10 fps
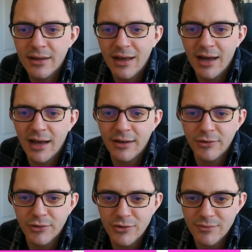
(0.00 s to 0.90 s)
and you
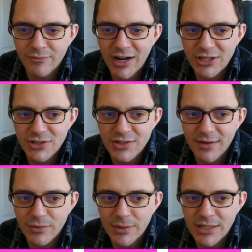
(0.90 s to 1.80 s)
could do some fraction stuff
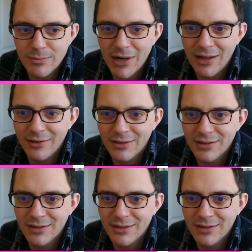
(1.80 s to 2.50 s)
to it as well,